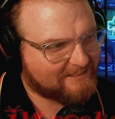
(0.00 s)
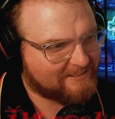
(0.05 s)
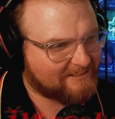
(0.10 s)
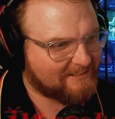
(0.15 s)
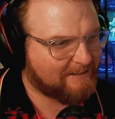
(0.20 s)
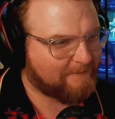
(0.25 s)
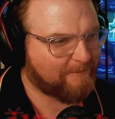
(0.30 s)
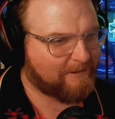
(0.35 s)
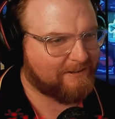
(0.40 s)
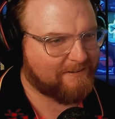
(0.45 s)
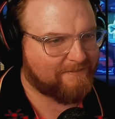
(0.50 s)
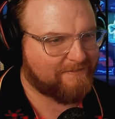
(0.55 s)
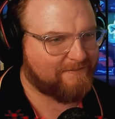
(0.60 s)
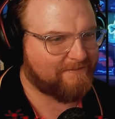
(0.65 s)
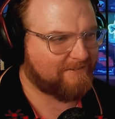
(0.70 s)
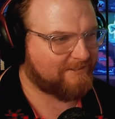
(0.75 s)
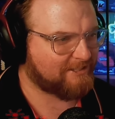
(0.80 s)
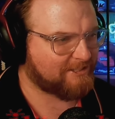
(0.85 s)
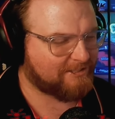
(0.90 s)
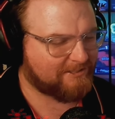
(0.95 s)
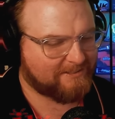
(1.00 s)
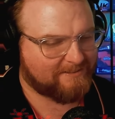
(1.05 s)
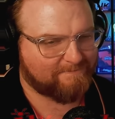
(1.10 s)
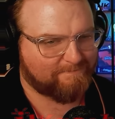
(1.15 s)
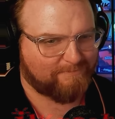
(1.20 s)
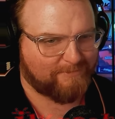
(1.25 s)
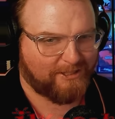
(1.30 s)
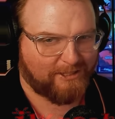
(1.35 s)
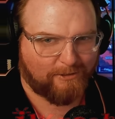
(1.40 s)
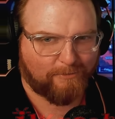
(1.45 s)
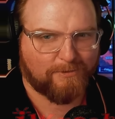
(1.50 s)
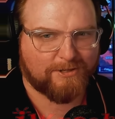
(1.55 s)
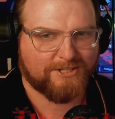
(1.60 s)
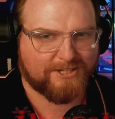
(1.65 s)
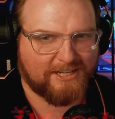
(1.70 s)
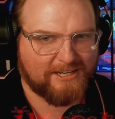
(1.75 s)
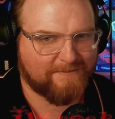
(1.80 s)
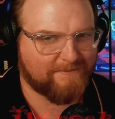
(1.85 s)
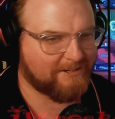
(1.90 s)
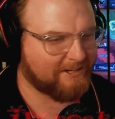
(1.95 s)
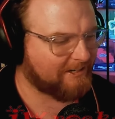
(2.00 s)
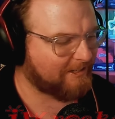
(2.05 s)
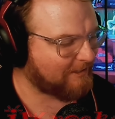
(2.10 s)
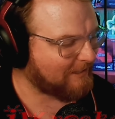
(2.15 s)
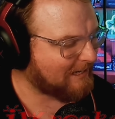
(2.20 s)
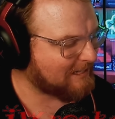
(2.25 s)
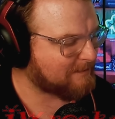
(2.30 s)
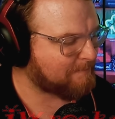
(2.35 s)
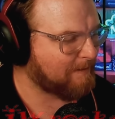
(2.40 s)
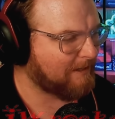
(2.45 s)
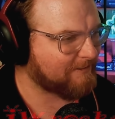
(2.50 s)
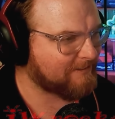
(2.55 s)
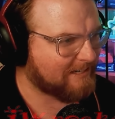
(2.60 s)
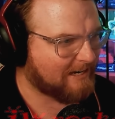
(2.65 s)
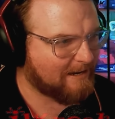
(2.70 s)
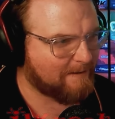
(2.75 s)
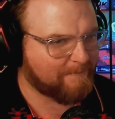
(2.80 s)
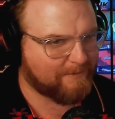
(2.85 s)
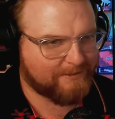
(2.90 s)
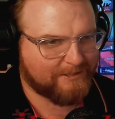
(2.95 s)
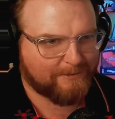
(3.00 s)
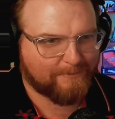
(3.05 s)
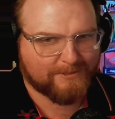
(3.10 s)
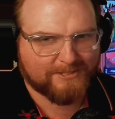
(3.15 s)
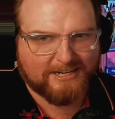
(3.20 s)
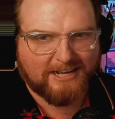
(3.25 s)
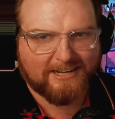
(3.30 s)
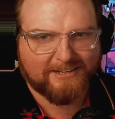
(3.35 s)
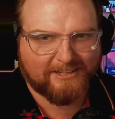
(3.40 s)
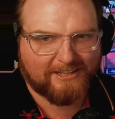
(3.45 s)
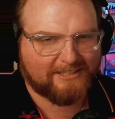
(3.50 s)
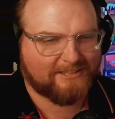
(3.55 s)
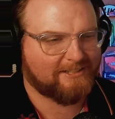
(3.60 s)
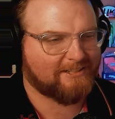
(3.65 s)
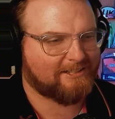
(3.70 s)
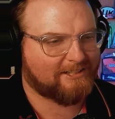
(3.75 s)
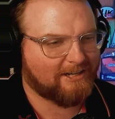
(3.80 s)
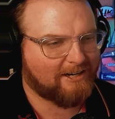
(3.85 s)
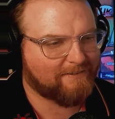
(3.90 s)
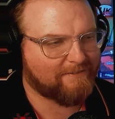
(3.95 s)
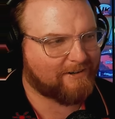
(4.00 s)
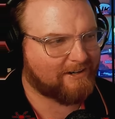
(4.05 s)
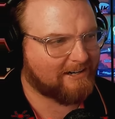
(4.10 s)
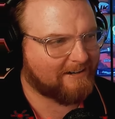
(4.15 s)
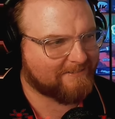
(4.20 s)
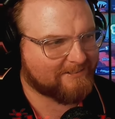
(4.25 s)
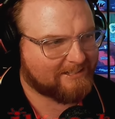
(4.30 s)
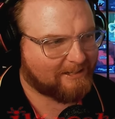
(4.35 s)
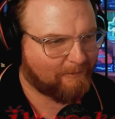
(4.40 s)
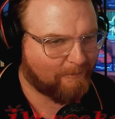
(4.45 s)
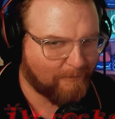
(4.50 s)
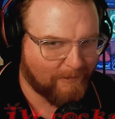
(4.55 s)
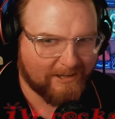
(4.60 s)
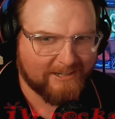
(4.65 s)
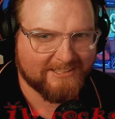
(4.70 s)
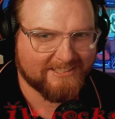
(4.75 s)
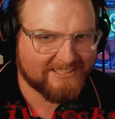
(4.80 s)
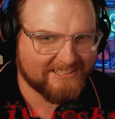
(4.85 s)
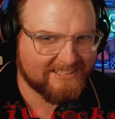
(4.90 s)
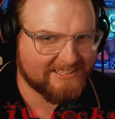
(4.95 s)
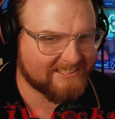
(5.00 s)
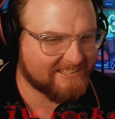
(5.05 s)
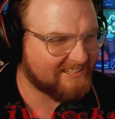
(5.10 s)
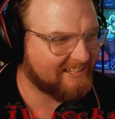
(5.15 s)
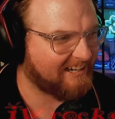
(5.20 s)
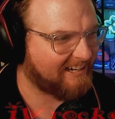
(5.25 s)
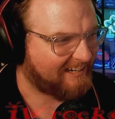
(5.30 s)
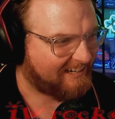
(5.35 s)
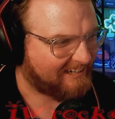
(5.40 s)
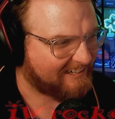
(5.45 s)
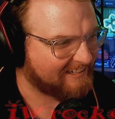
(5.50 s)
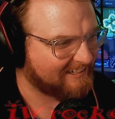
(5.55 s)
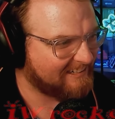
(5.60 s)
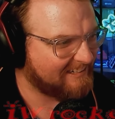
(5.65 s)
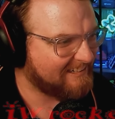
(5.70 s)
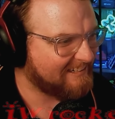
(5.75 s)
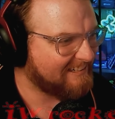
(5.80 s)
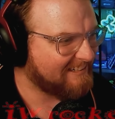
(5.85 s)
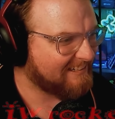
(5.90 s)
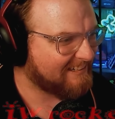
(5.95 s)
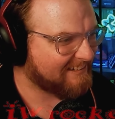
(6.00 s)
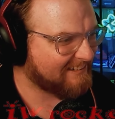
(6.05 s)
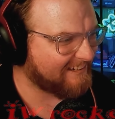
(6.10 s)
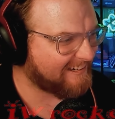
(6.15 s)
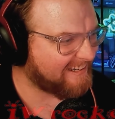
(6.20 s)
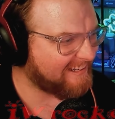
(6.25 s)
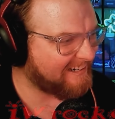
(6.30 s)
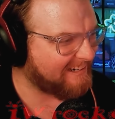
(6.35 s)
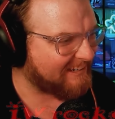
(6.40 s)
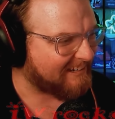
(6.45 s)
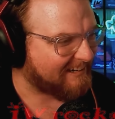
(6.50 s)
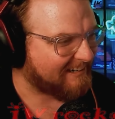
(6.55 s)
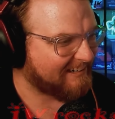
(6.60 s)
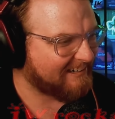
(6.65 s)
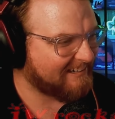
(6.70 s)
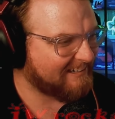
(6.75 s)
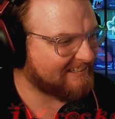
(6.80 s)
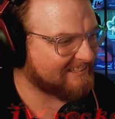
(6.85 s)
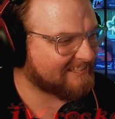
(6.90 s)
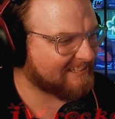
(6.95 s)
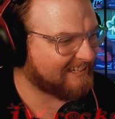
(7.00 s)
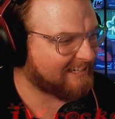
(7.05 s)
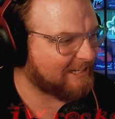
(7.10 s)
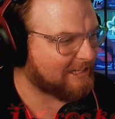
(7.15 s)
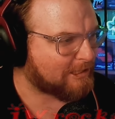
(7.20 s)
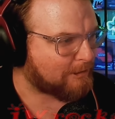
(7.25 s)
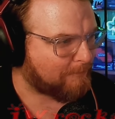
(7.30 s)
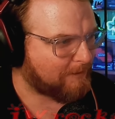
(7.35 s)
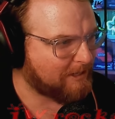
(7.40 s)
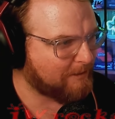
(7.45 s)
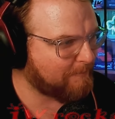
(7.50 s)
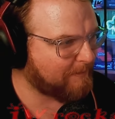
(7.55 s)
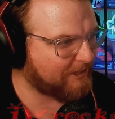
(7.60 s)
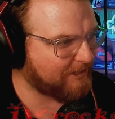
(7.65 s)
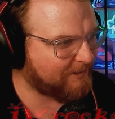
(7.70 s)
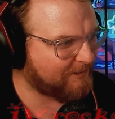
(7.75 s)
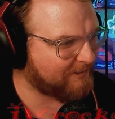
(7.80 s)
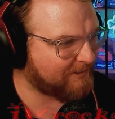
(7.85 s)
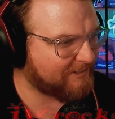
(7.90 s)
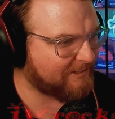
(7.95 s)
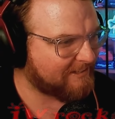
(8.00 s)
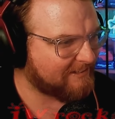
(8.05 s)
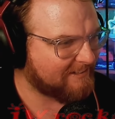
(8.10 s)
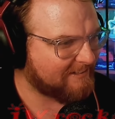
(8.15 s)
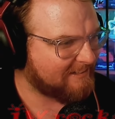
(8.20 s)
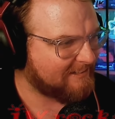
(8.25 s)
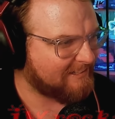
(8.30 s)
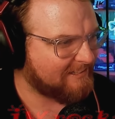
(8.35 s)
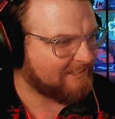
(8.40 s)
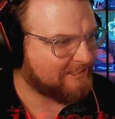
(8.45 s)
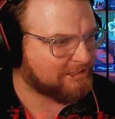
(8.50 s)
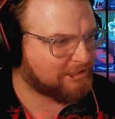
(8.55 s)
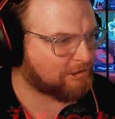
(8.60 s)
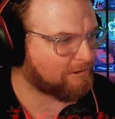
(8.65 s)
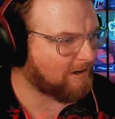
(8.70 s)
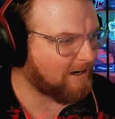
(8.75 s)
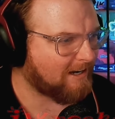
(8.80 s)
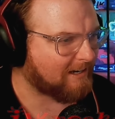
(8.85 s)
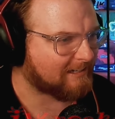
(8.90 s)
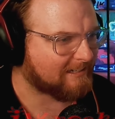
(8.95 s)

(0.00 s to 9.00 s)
that we've received in the last mail time. It was on like the cover, and I was like, what is this thing? Look at it. It's like a 3-wheeled truck.